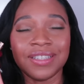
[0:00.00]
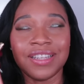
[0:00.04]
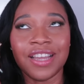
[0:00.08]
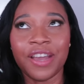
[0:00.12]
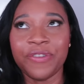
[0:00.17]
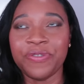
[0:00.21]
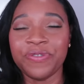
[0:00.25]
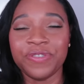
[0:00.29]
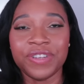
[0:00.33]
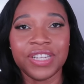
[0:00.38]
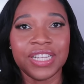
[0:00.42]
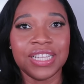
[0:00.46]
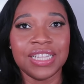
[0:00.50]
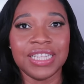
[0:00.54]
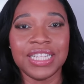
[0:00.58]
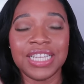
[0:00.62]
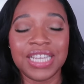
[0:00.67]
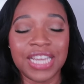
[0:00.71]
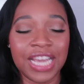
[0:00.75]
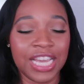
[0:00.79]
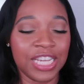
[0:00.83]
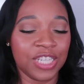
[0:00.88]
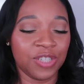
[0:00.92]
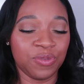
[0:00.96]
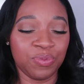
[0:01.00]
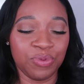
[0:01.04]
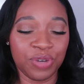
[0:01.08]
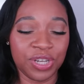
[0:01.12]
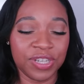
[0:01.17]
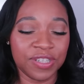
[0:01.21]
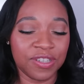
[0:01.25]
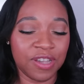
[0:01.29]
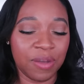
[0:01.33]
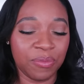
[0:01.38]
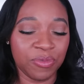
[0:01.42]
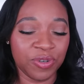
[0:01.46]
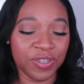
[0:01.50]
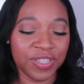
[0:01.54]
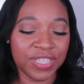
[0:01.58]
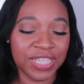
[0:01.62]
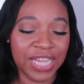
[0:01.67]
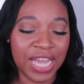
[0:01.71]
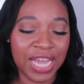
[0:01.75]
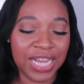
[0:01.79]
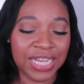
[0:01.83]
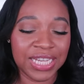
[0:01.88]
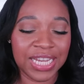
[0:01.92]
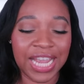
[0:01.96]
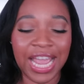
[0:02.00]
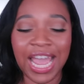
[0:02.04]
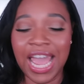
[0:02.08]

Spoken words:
Definitely a spring summer scent.